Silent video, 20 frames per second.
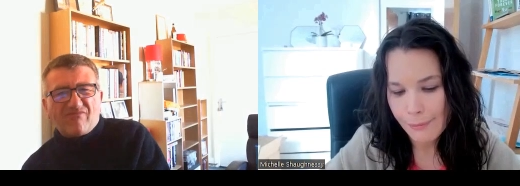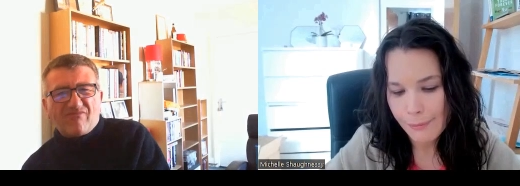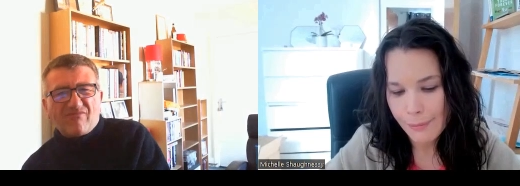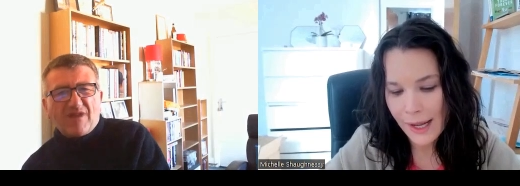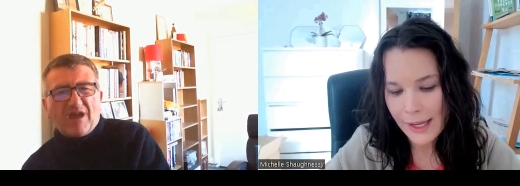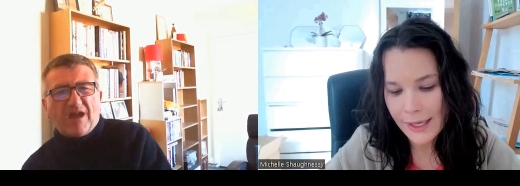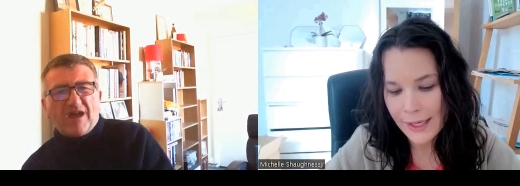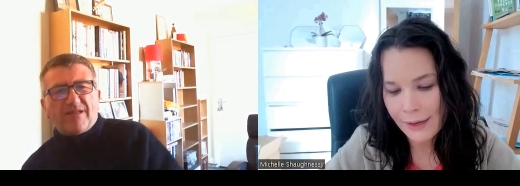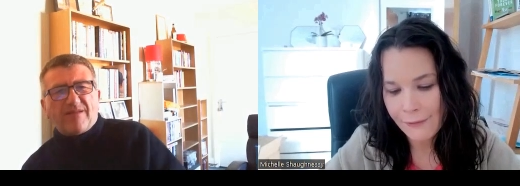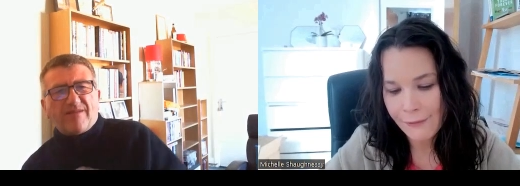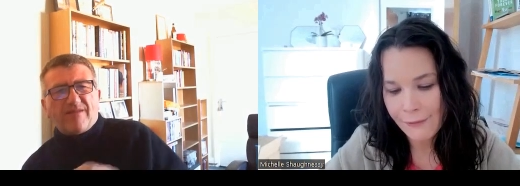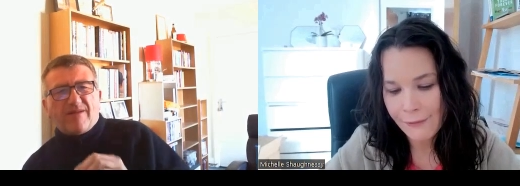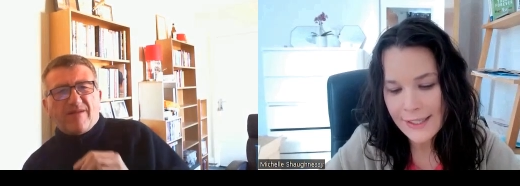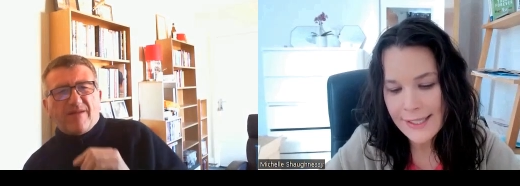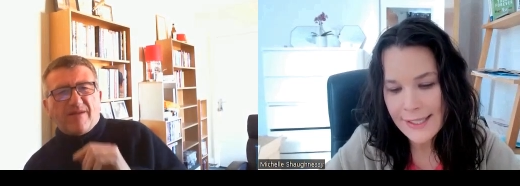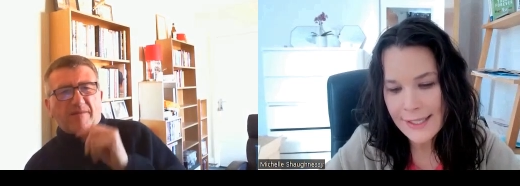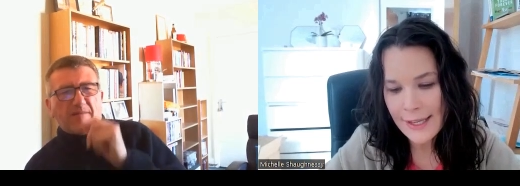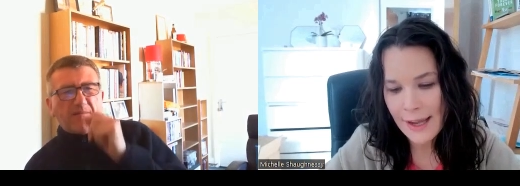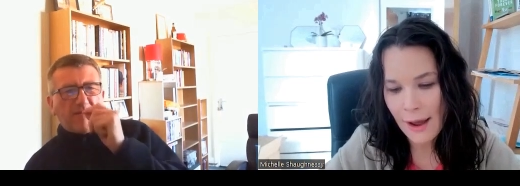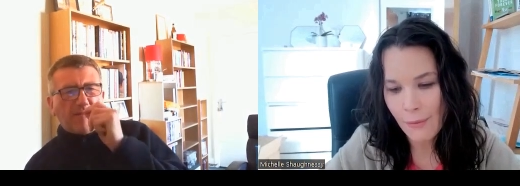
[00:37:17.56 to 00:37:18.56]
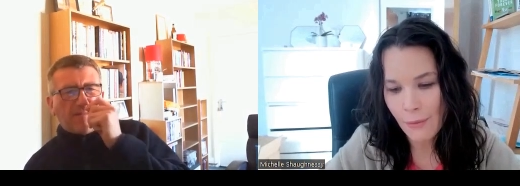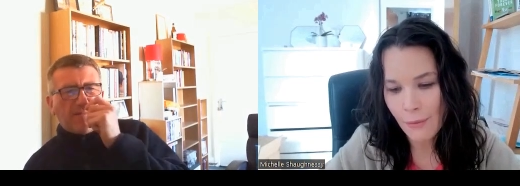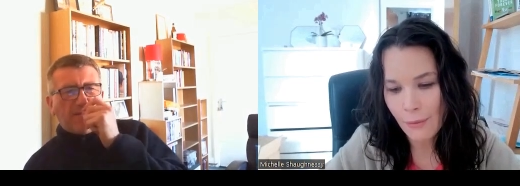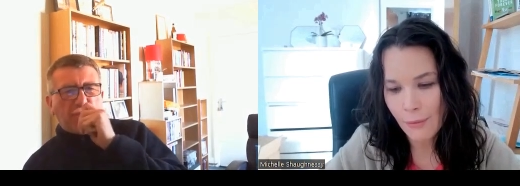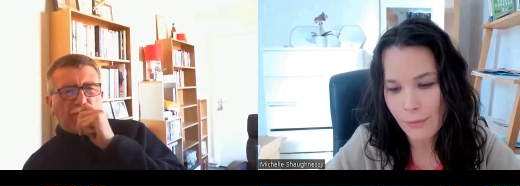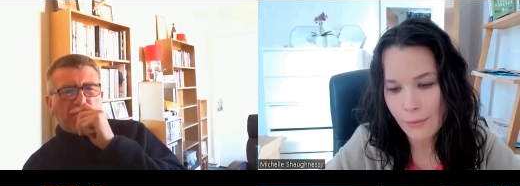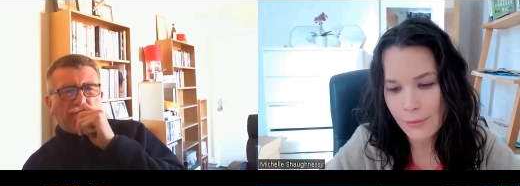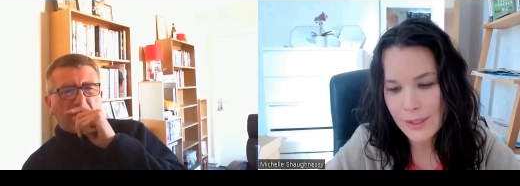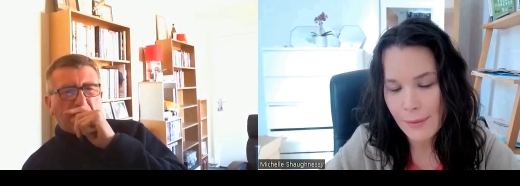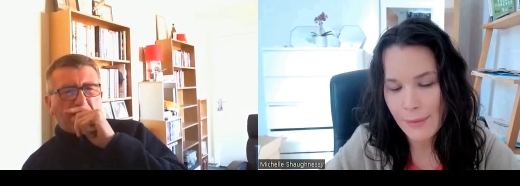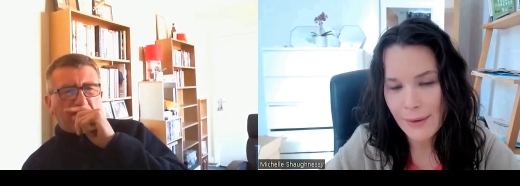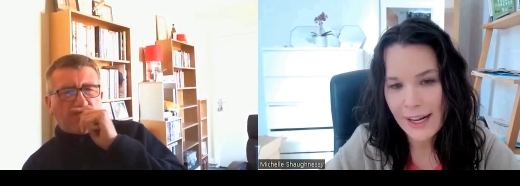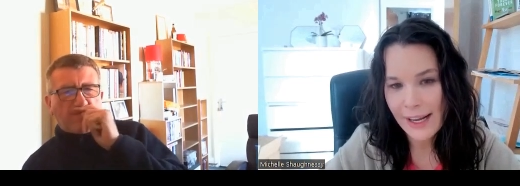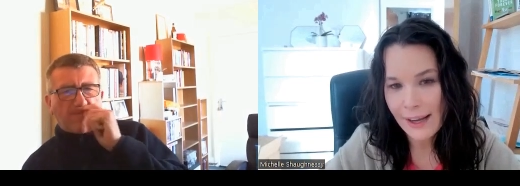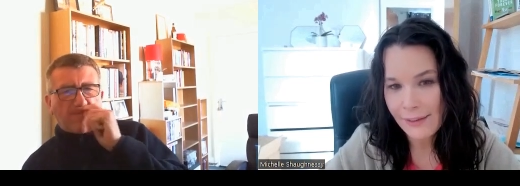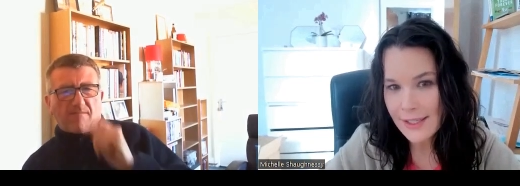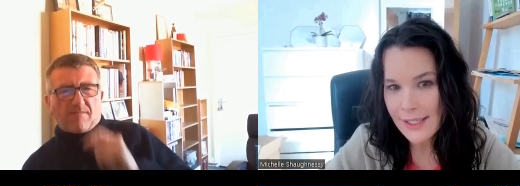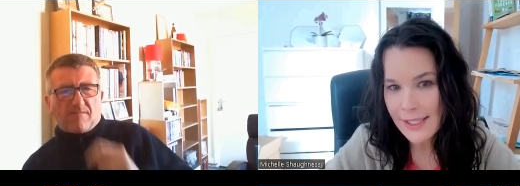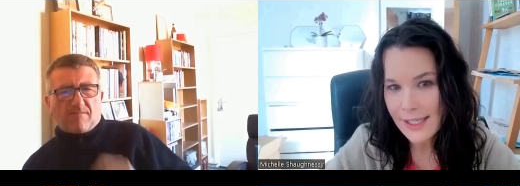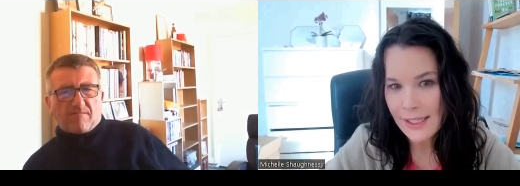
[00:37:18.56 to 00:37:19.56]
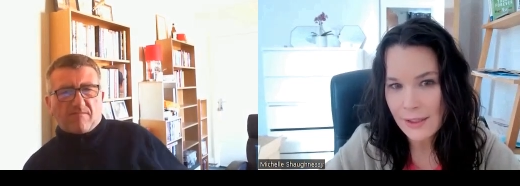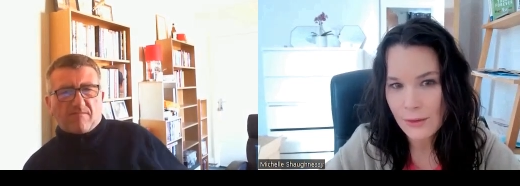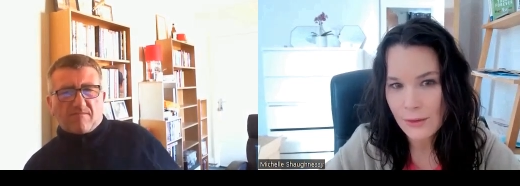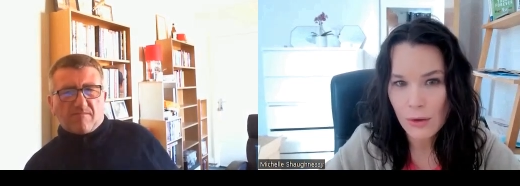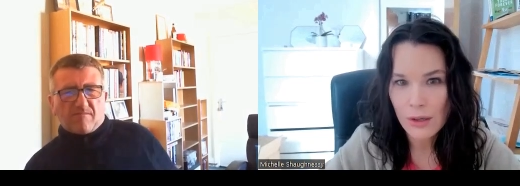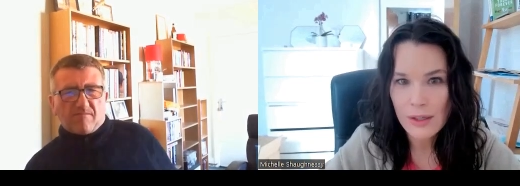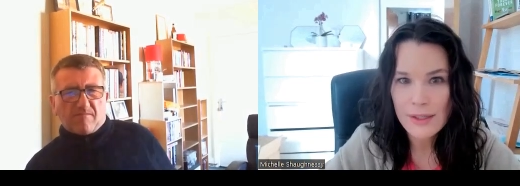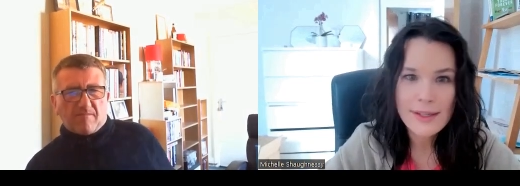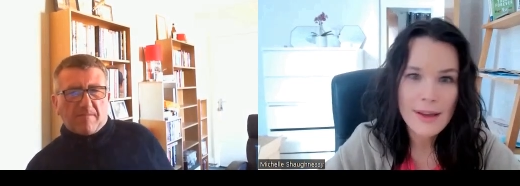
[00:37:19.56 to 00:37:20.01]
Speaker 1: but if it's some someone I haven't seen or